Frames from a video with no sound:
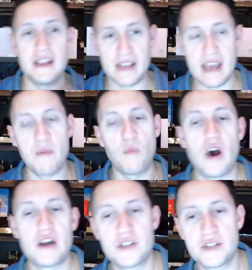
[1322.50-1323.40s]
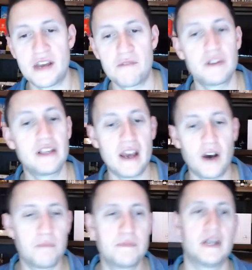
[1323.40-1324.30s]
and the Amouages that really
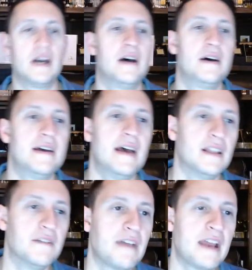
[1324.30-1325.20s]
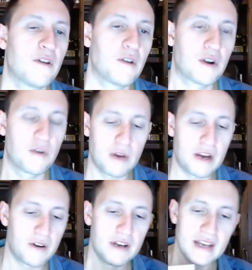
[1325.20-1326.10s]
helped uh, elevate her
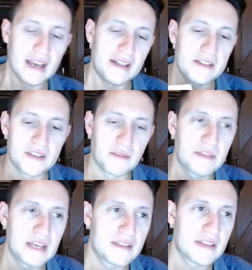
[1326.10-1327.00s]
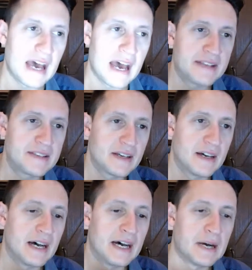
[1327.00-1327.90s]
career. And that's something that
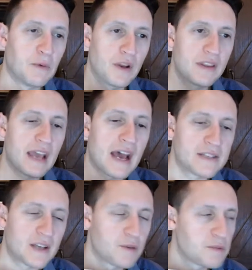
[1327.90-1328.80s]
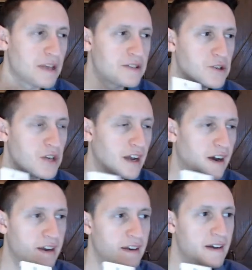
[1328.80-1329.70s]
uh, one of the guys I was messaging
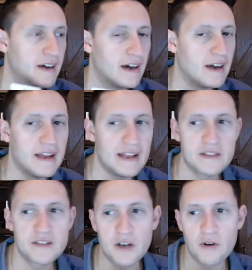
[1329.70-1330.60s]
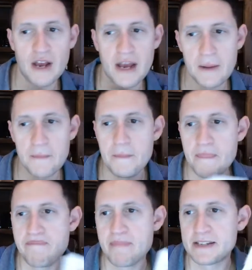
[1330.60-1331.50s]
on uh, Instagram
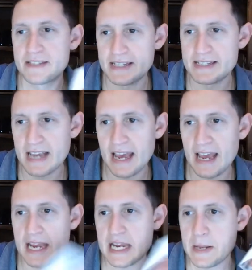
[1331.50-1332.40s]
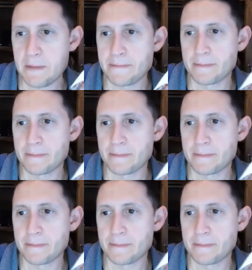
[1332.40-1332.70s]
today,